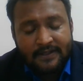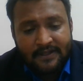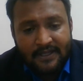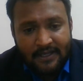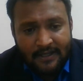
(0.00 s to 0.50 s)

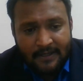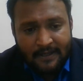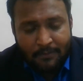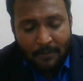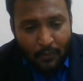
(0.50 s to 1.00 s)

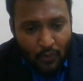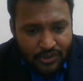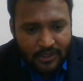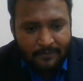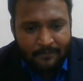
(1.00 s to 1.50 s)
the
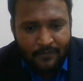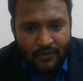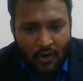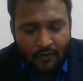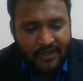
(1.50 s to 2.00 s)
proportion
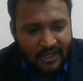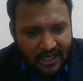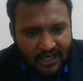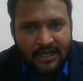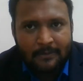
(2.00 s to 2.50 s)
of their
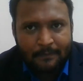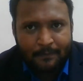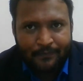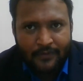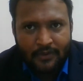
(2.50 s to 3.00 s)

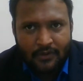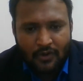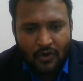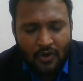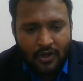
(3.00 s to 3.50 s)
income
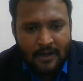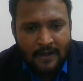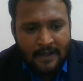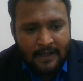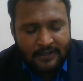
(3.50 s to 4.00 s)

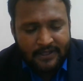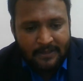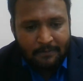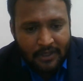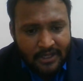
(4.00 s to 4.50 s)
or
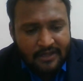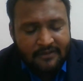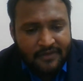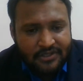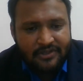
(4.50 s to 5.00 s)
the
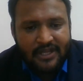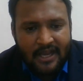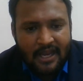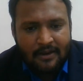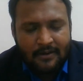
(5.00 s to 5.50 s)
burden which
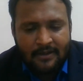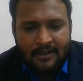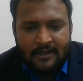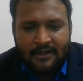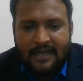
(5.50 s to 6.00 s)
they can
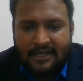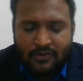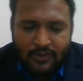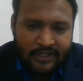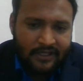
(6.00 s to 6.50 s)

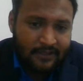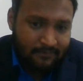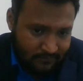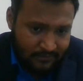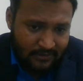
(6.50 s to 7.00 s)

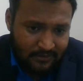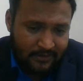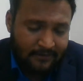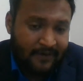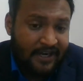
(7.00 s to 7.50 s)
actually
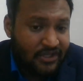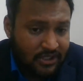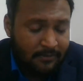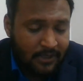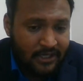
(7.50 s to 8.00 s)
uh,
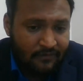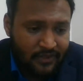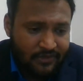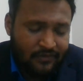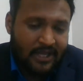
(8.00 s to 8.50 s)
financial burden
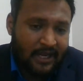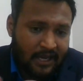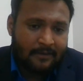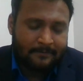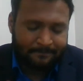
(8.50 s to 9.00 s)
which they
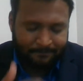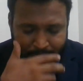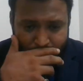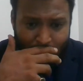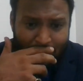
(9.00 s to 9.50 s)
can
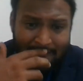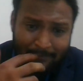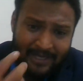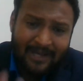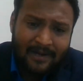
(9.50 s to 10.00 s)

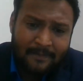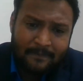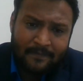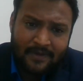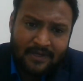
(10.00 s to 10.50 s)
bear
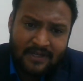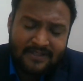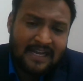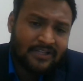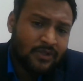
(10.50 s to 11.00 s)

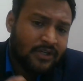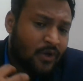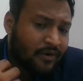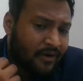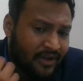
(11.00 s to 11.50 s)
is actually
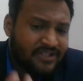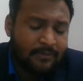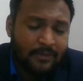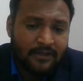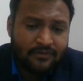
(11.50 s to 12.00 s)
not
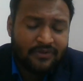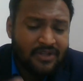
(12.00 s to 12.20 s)
reasonable so